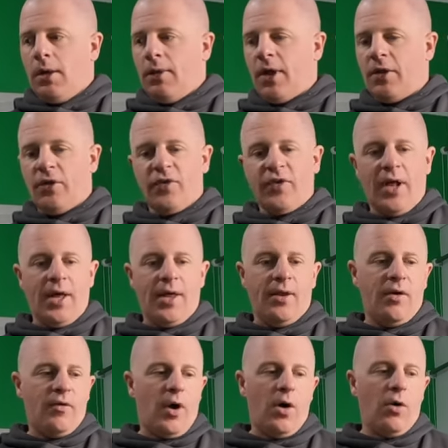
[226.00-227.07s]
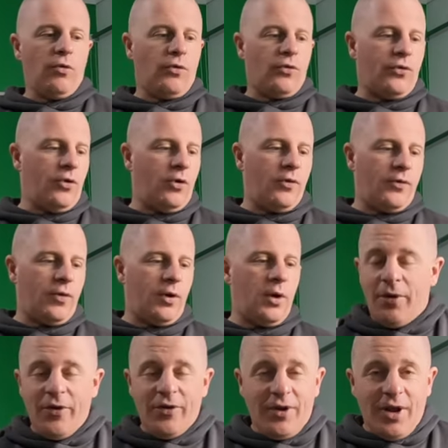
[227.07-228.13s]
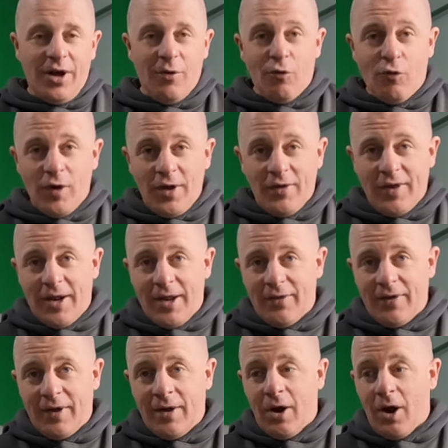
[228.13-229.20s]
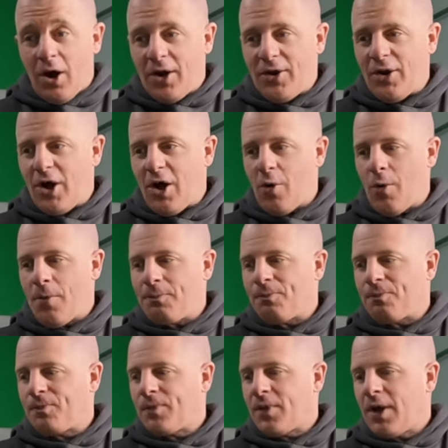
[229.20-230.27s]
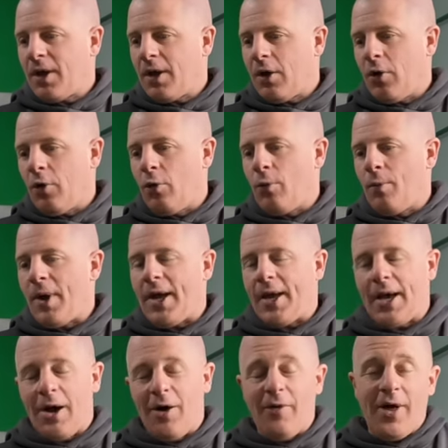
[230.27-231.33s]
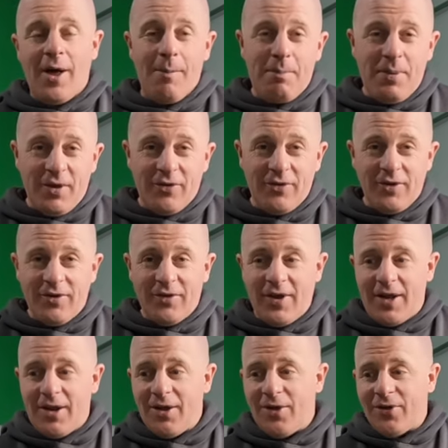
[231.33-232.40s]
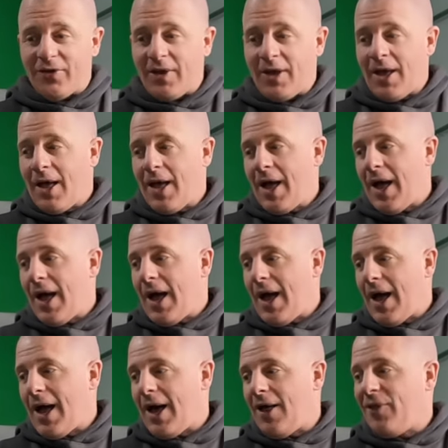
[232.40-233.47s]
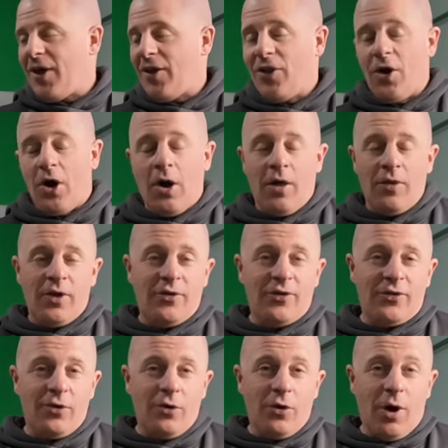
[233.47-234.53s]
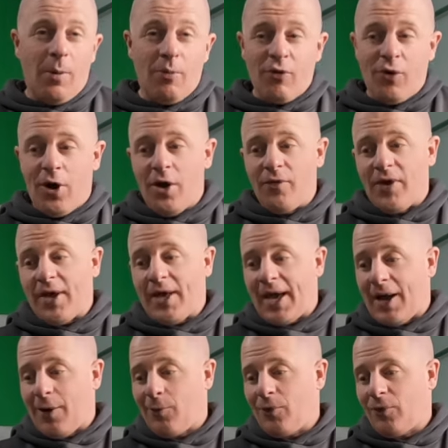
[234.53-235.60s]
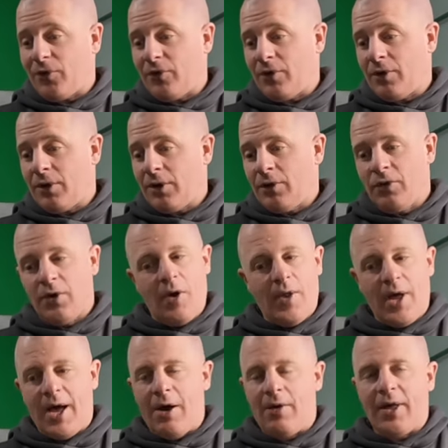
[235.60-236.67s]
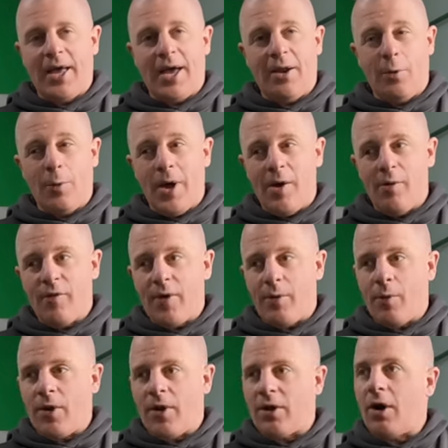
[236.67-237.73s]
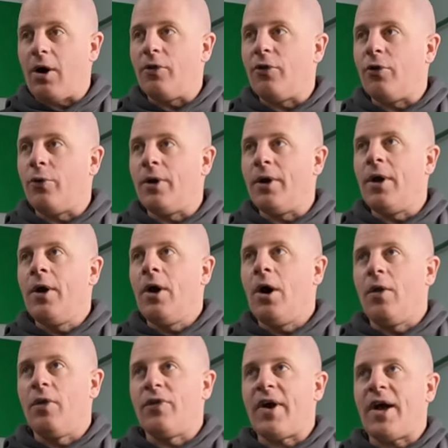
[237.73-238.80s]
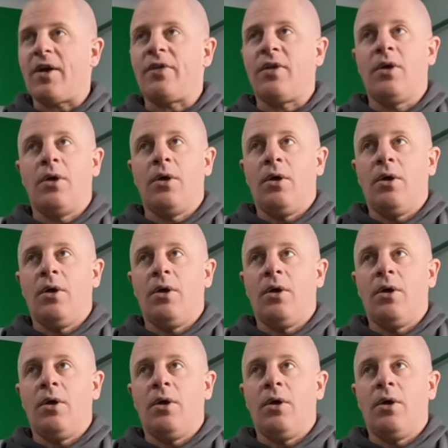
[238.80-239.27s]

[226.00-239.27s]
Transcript: They're just selling their own stuff. There is a lot of resellers I know who make out their business sellers, and they're not. They still got private accounts. Don't know how they're getting away with it when they've got to do it on tax,